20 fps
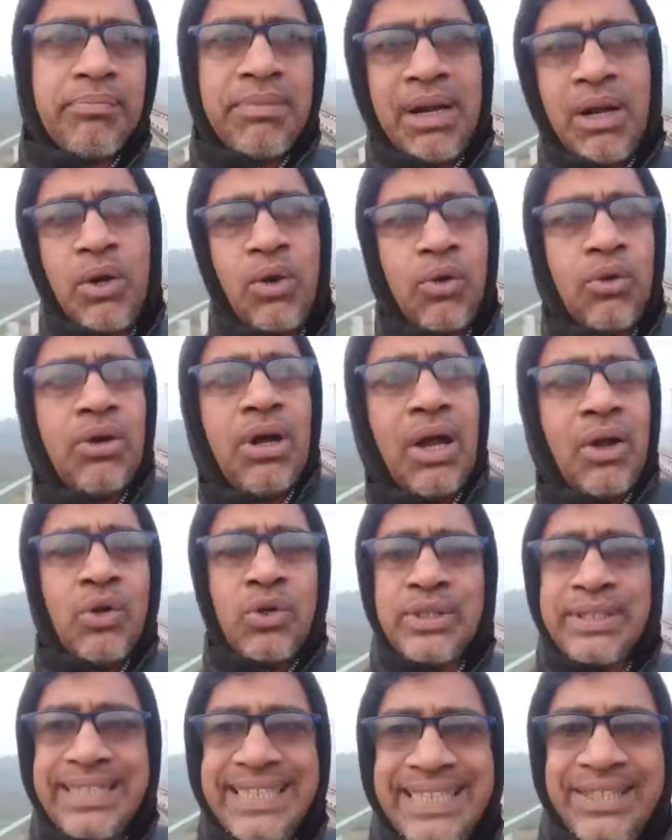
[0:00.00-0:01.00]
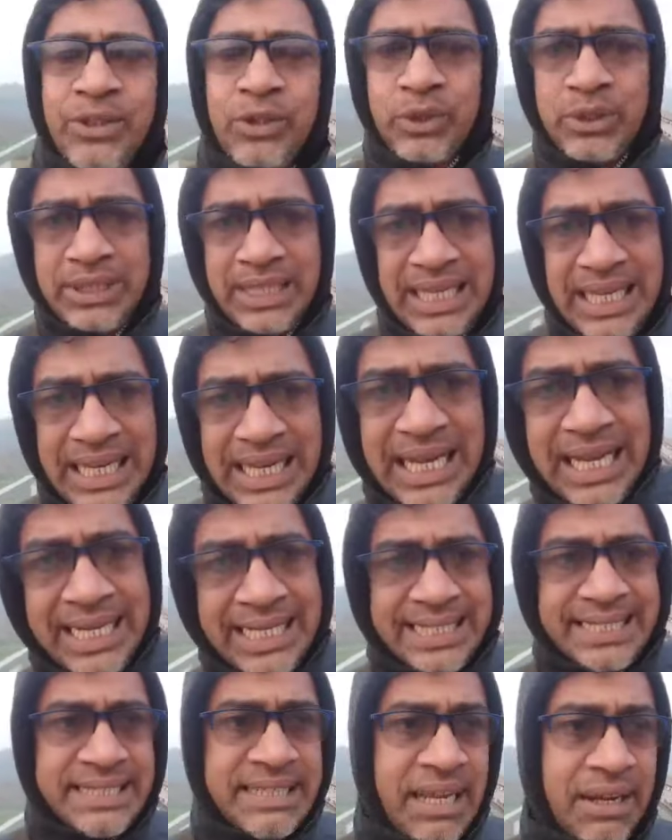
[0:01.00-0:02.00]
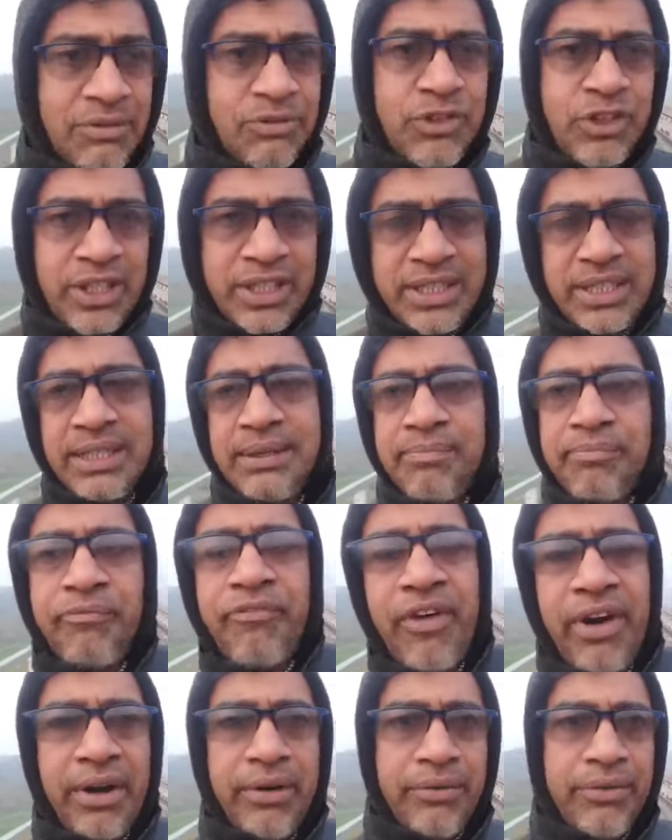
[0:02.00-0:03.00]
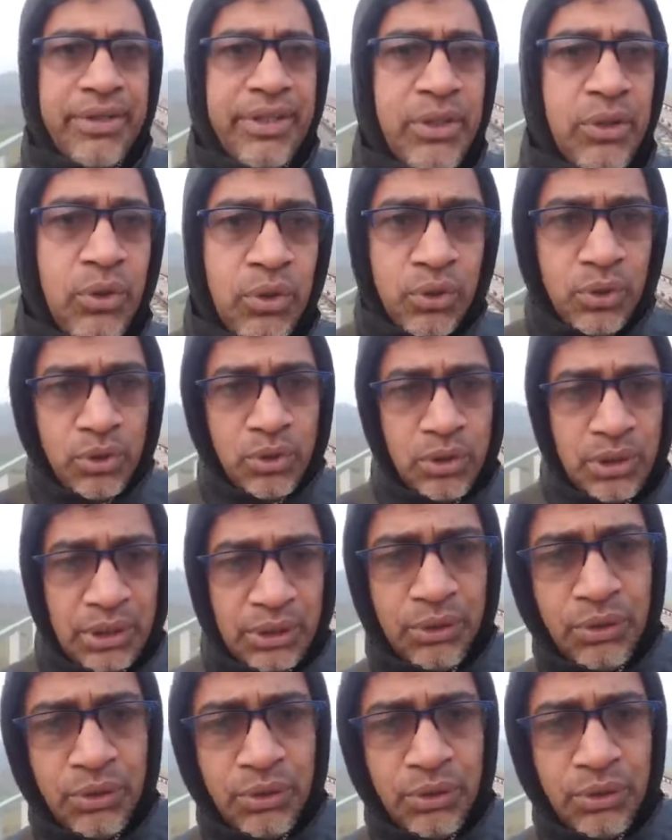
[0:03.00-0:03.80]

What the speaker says: Now I will use subject verb. You